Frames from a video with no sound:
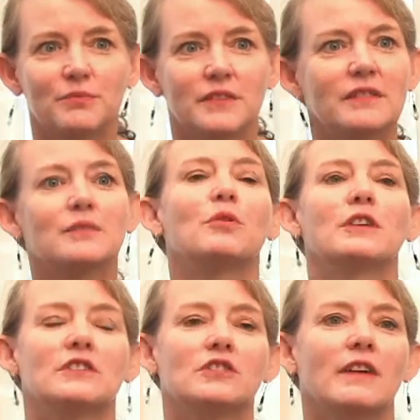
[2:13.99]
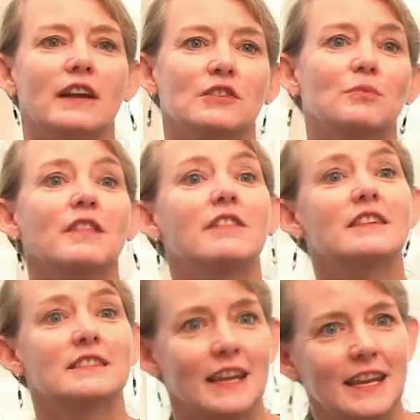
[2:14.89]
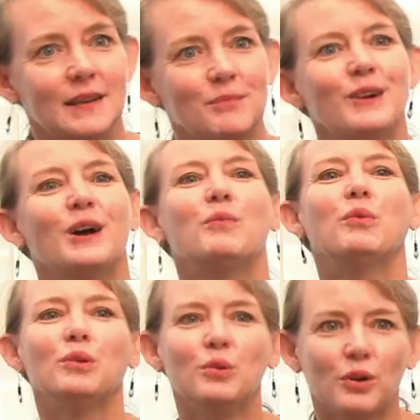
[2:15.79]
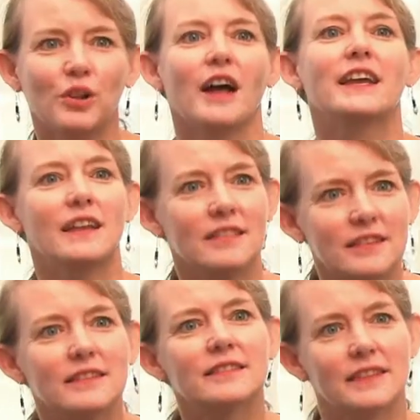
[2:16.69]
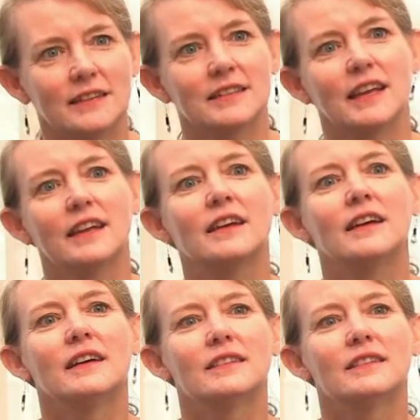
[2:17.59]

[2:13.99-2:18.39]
this is what interaction within the team will look like in this setting.